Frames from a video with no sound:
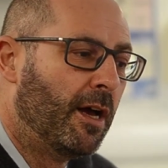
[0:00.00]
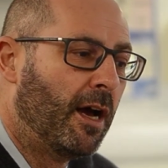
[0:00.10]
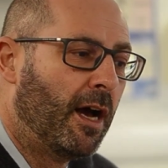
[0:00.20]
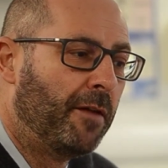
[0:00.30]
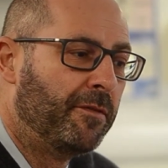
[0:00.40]

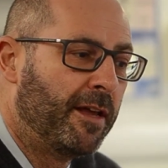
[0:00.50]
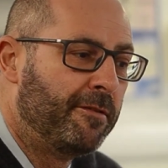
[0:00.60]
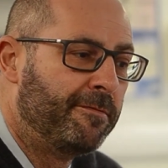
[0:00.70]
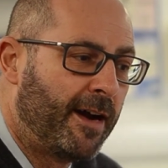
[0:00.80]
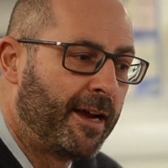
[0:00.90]
And then
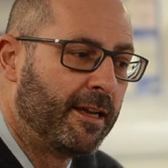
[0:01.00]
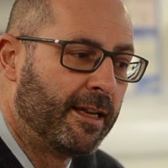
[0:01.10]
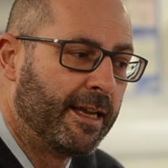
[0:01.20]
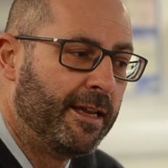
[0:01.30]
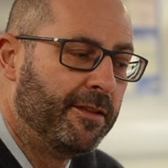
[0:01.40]

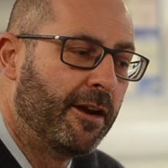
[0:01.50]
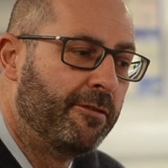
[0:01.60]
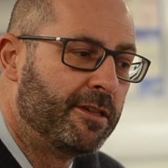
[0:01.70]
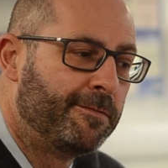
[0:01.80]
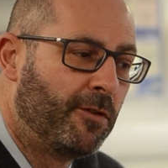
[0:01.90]
finally there
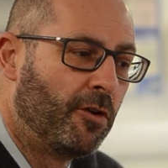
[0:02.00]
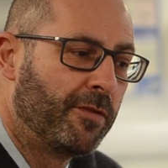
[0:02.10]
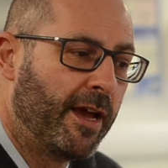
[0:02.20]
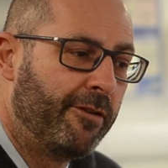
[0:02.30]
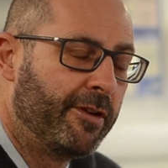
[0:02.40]
is a fourth
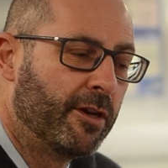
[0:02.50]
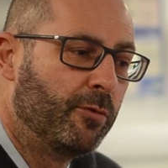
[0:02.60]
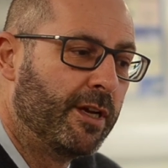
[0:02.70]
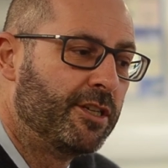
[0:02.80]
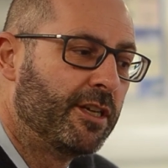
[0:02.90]
area,
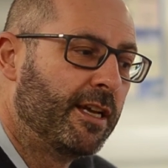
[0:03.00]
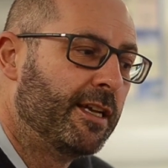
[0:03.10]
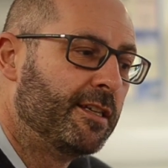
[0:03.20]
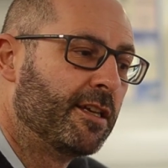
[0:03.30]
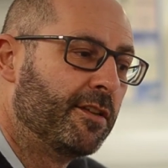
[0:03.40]
which
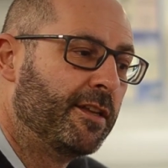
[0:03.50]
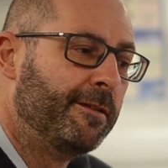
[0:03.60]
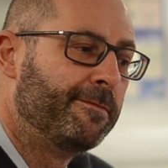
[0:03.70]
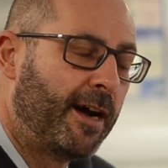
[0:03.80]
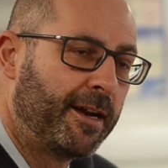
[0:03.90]
is the
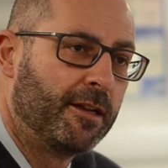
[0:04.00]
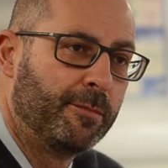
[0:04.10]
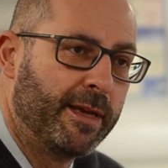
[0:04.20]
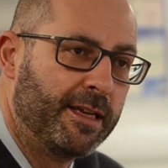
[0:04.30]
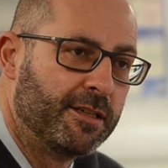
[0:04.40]
final
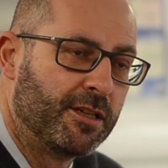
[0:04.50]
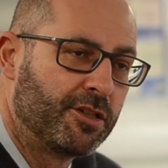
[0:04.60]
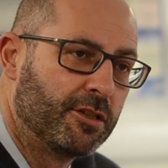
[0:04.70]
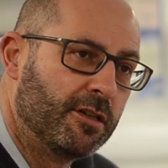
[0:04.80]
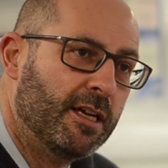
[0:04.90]
piece.
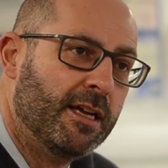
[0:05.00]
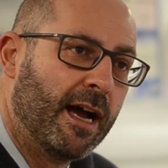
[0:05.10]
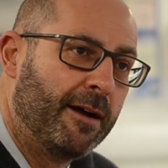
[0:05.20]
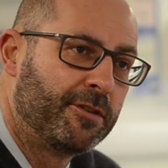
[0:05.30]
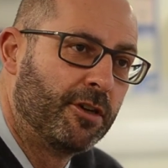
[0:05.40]
So
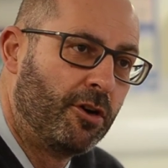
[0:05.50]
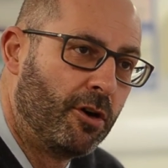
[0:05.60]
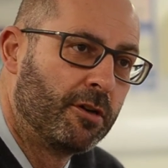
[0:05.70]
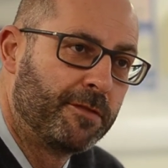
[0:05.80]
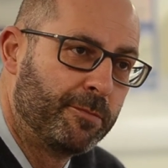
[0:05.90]
after
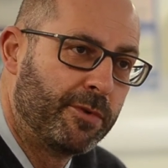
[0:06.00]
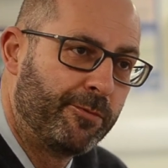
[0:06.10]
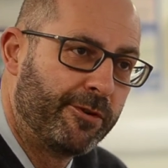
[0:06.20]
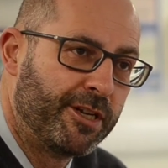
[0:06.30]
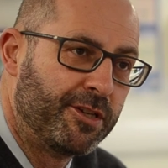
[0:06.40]
all of the
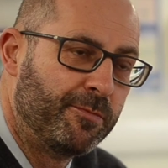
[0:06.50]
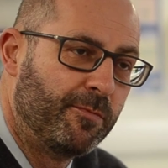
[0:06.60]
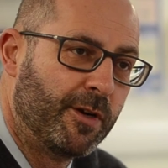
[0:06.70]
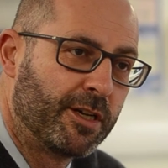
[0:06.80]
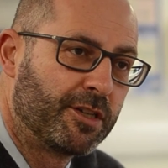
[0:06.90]
preparation
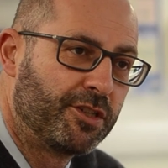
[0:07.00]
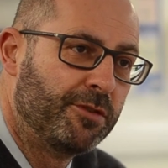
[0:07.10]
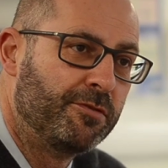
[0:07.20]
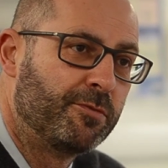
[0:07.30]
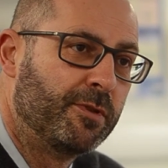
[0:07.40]
work,
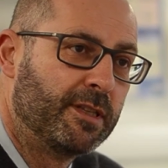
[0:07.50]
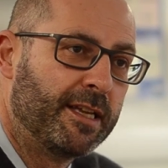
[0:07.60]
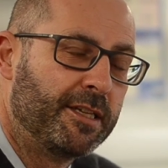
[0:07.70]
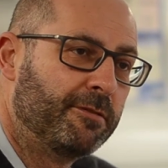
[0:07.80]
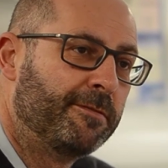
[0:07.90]
students will
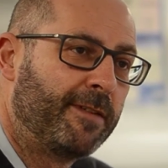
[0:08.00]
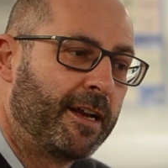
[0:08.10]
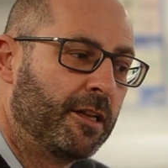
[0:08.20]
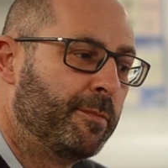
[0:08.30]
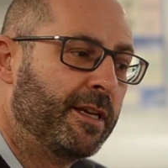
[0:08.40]
then do a
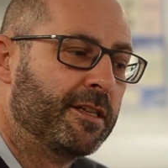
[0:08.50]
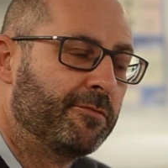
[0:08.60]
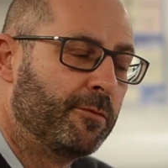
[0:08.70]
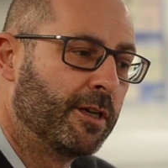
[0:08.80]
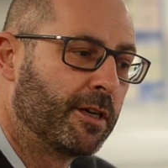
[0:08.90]
final piece
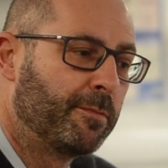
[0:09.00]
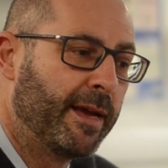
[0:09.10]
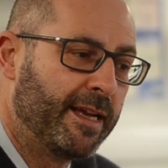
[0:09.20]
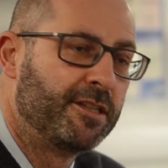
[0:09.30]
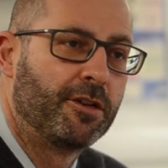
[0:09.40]
of work
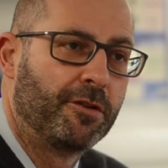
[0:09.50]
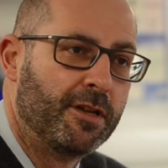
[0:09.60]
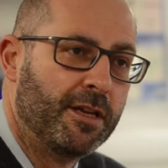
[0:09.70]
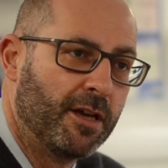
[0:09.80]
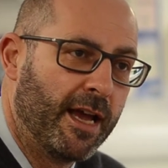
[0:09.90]
based on
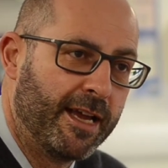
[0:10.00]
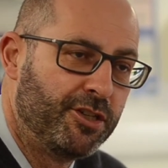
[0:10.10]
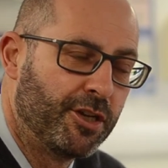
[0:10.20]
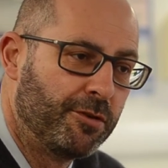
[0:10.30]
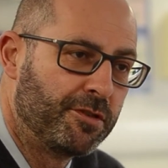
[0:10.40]
a
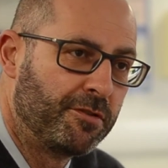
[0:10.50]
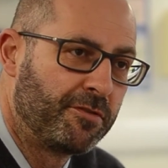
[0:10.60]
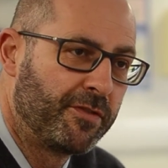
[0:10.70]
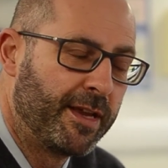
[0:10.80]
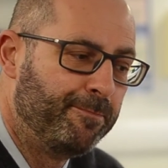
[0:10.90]
chosen
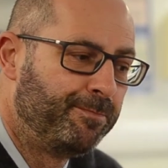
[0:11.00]
theme.